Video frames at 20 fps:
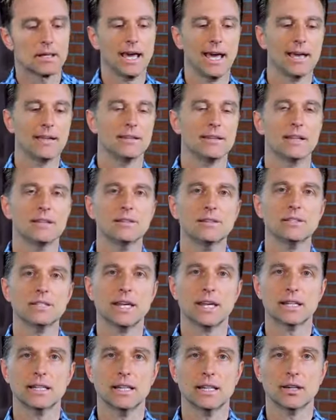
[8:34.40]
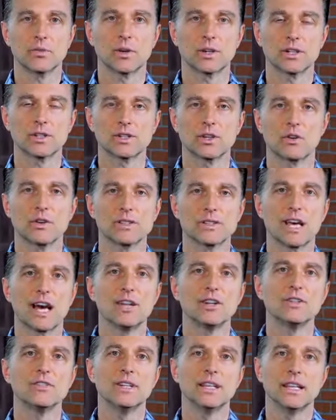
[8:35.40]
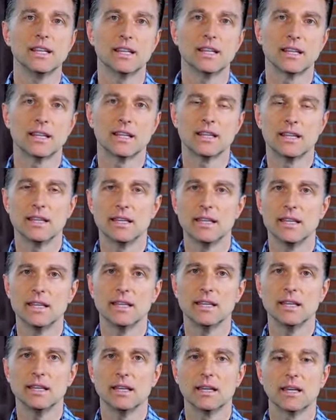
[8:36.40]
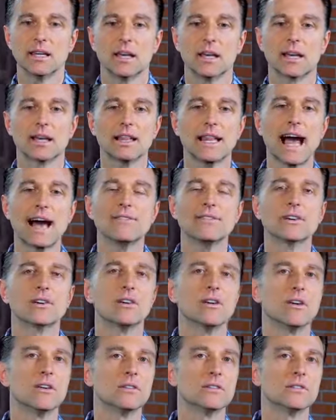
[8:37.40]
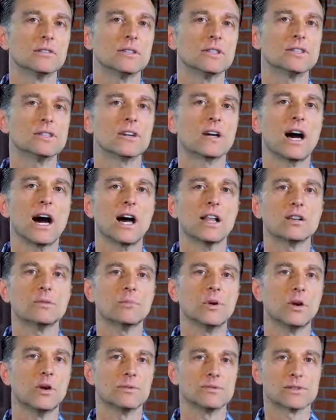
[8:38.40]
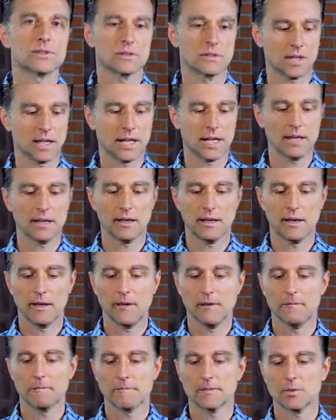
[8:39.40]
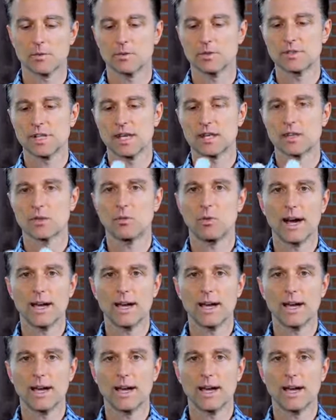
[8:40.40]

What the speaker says: Okay, the other technique we're going to show you is underneath the clavicle. These are collarbones, okay? So we'll take the